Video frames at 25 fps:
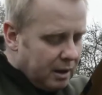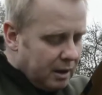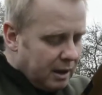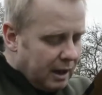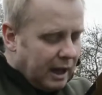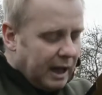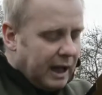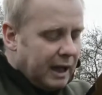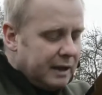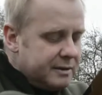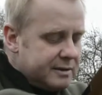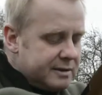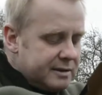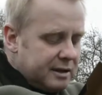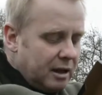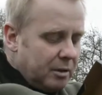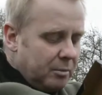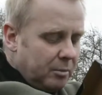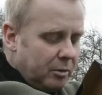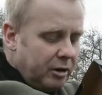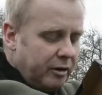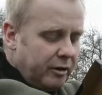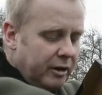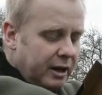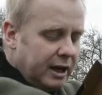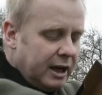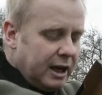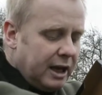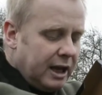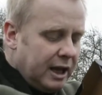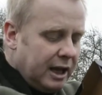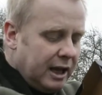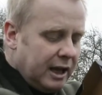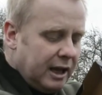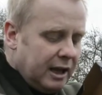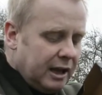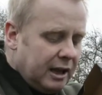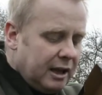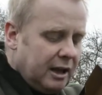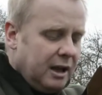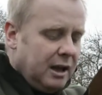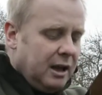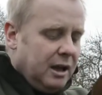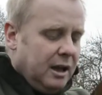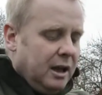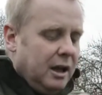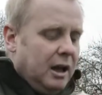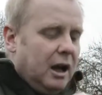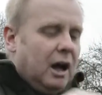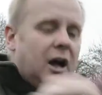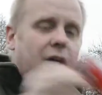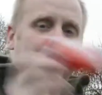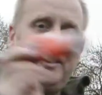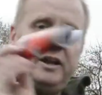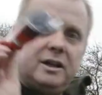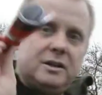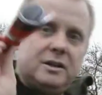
and somewhere in here are the